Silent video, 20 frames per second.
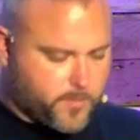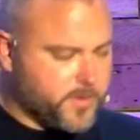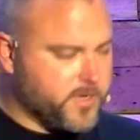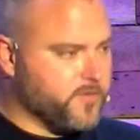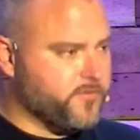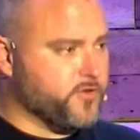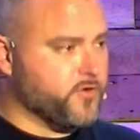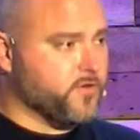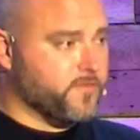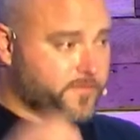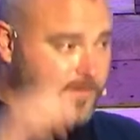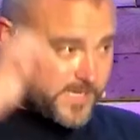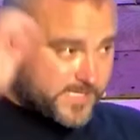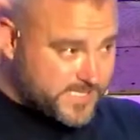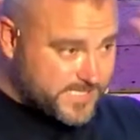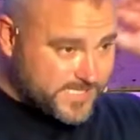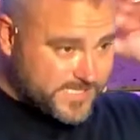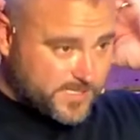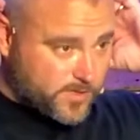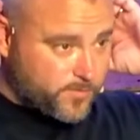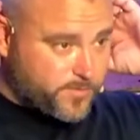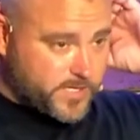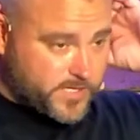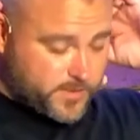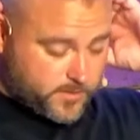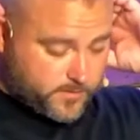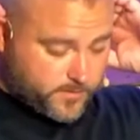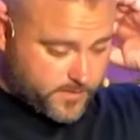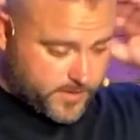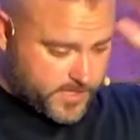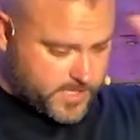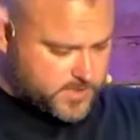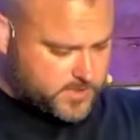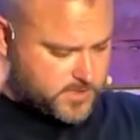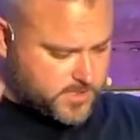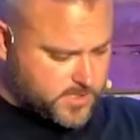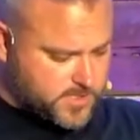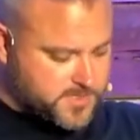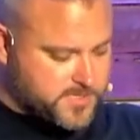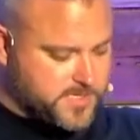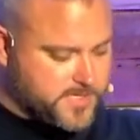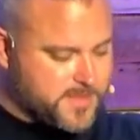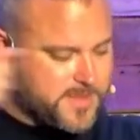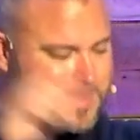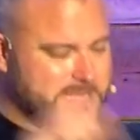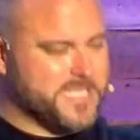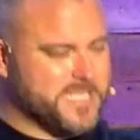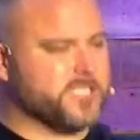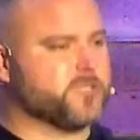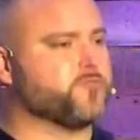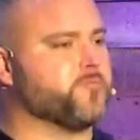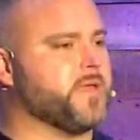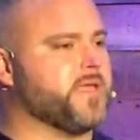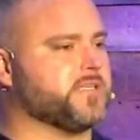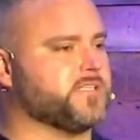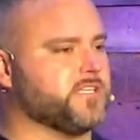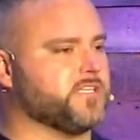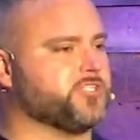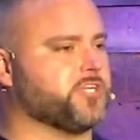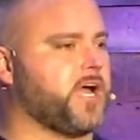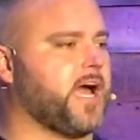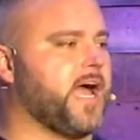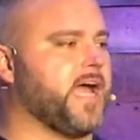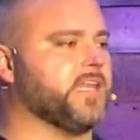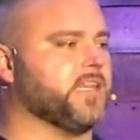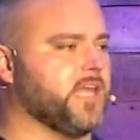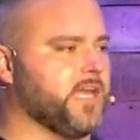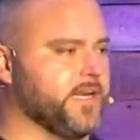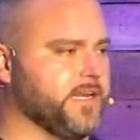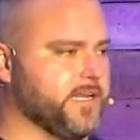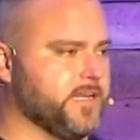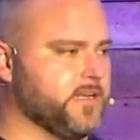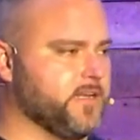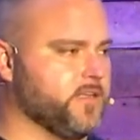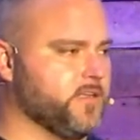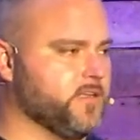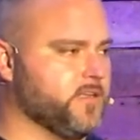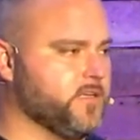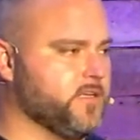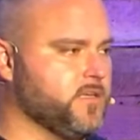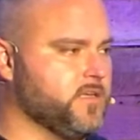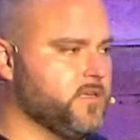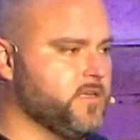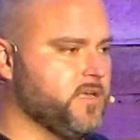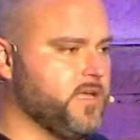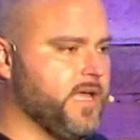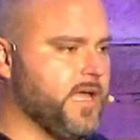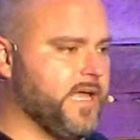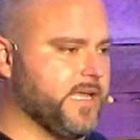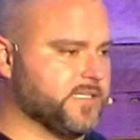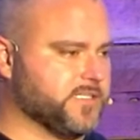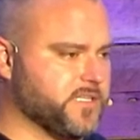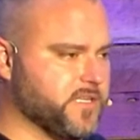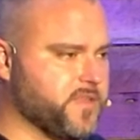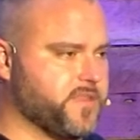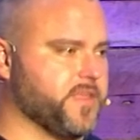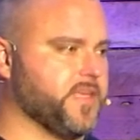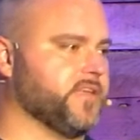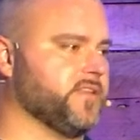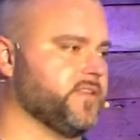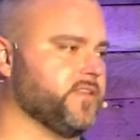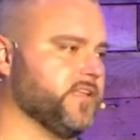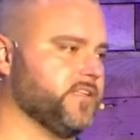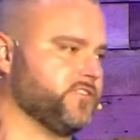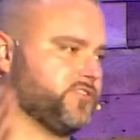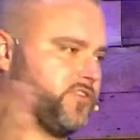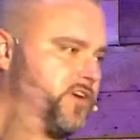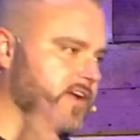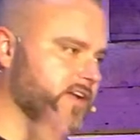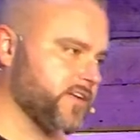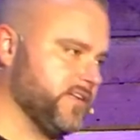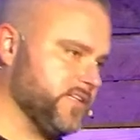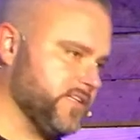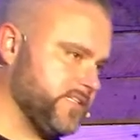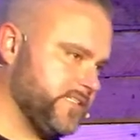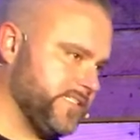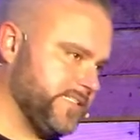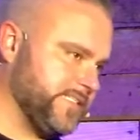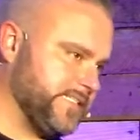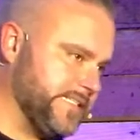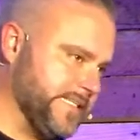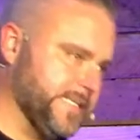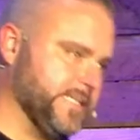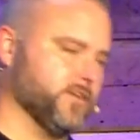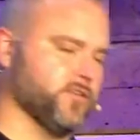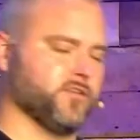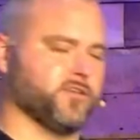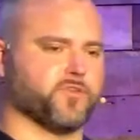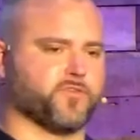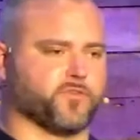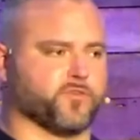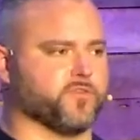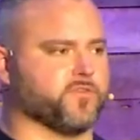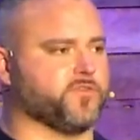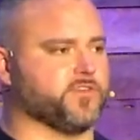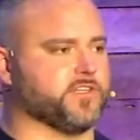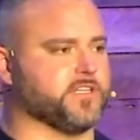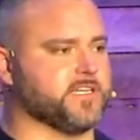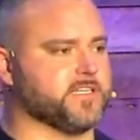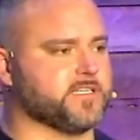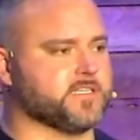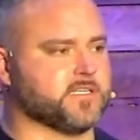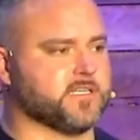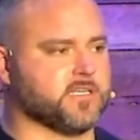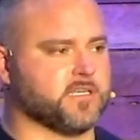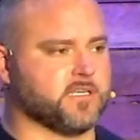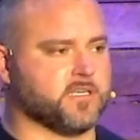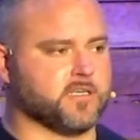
How many of you are facing something that this message highlighted as the thing that's trying to steal your fruitfulness?